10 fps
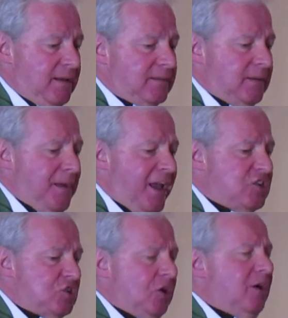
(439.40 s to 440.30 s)
To make
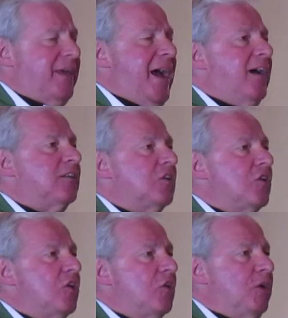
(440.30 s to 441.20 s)
sure
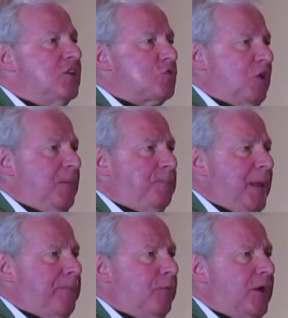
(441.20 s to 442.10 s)
that we treat
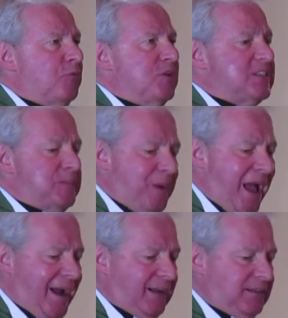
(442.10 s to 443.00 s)
people with
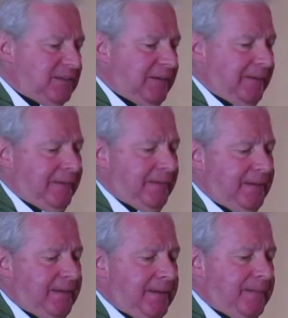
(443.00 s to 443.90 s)
respect.
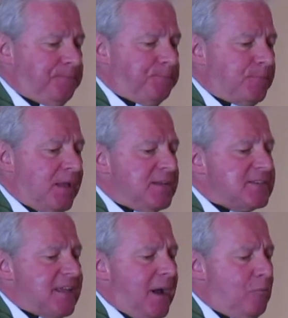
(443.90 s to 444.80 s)

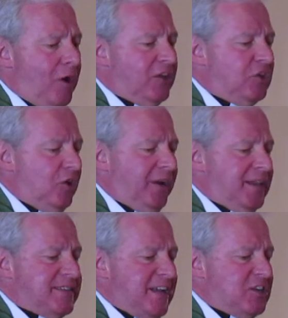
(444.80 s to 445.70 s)
Someone good
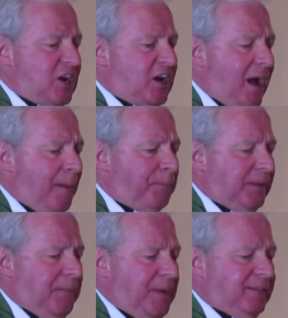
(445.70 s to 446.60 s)
at such
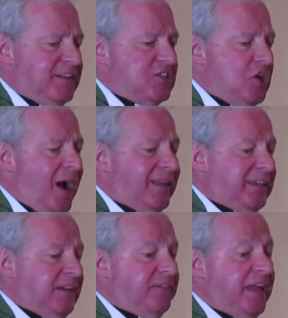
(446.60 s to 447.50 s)
accompaniment does not
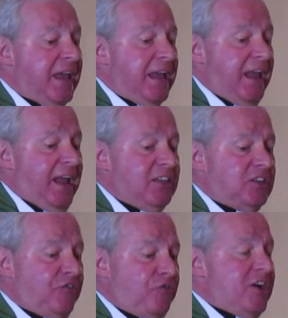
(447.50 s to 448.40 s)
give in
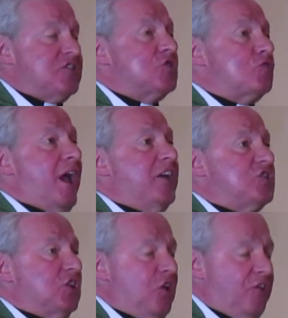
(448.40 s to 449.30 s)
to
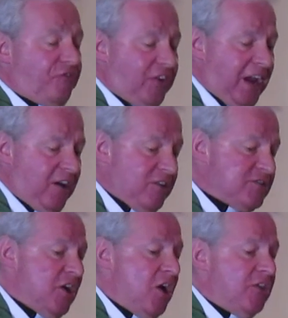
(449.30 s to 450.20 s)
frustration or
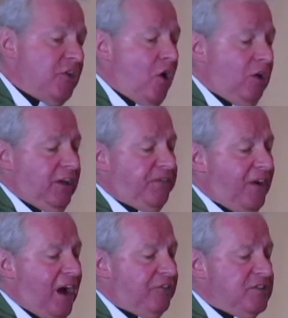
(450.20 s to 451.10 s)
fears, the Holy
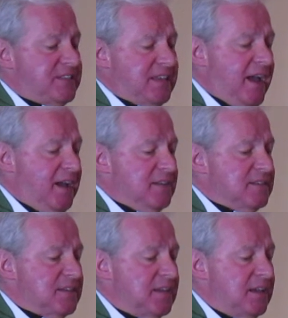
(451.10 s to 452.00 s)
Father says.